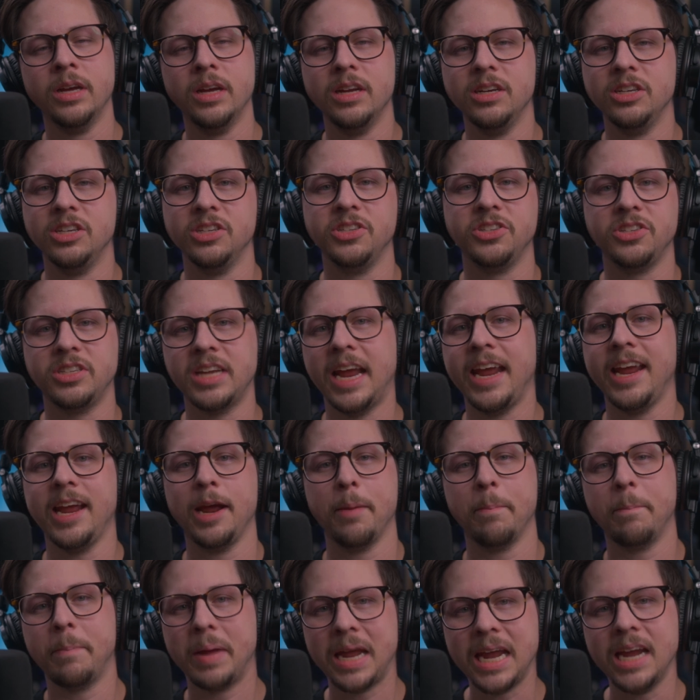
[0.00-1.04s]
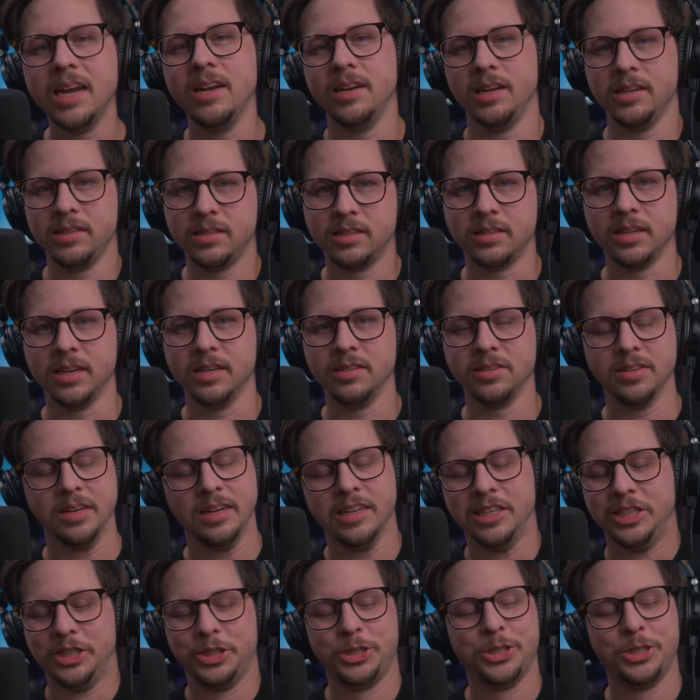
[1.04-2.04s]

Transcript: just saying peanuts is, and it's